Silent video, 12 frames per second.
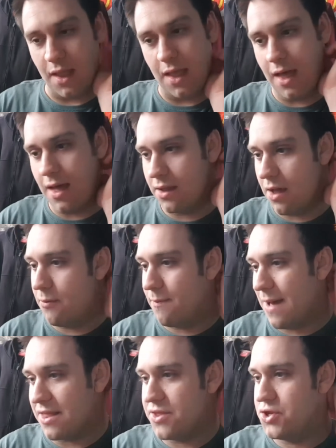a couple of
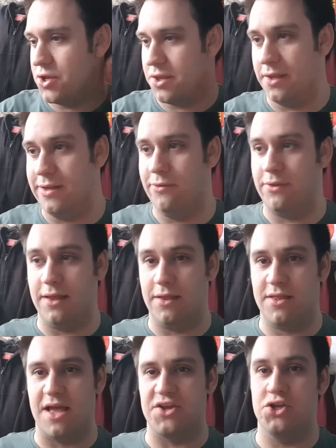passengers, including
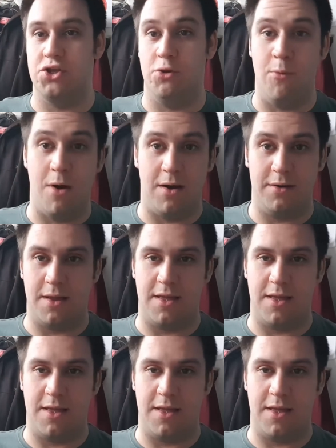Sacha Dhawan